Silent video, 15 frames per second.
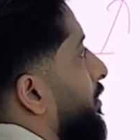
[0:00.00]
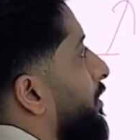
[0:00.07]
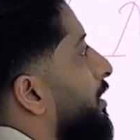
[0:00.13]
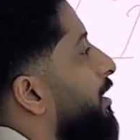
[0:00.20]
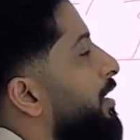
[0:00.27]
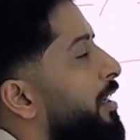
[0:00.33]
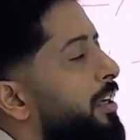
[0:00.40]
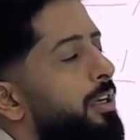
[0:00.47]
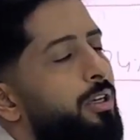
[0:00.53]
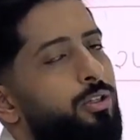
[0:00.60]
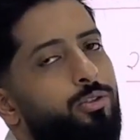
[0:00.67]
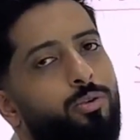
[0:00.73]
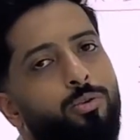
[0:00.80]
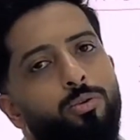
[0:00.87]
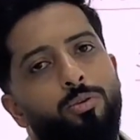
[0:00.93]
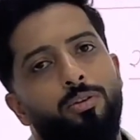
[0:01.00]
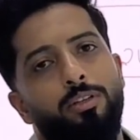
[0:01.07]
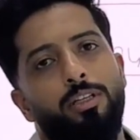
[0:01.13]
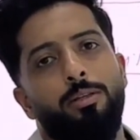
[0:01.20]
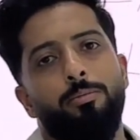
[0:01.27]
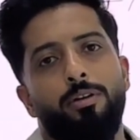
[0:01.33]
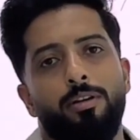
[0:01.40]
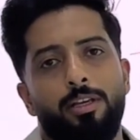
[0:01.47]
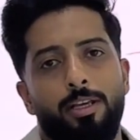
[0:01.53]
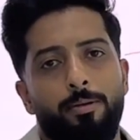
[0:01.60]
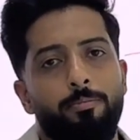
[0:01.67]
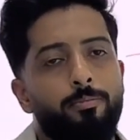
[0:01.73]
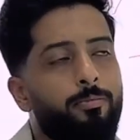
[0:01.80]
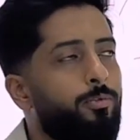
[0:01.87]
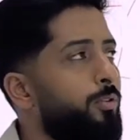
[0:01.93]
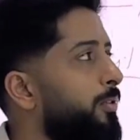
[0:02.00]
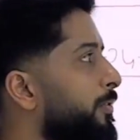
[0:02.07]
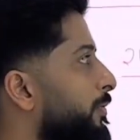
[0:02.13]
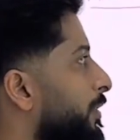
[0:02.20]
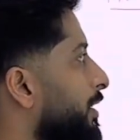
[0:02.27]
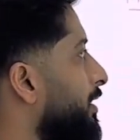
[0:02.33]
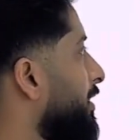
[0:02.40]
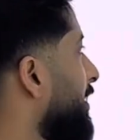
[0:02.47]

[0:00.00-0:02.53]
right? So Nima came. So the first